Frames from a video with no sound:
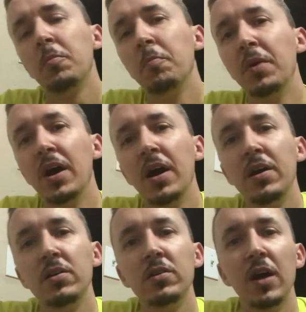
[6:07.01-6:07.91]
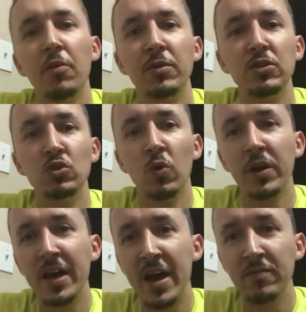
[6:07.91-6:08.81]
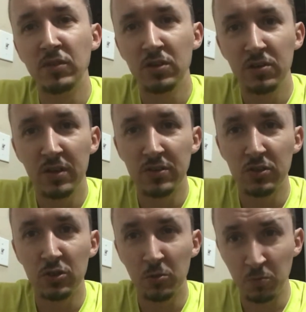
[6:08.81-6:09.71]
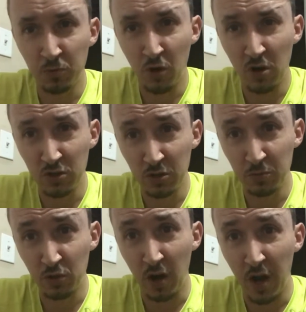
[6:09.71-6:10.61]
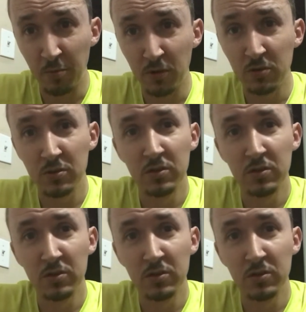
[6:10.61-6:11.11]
But I would enjoy having you as a subscriber.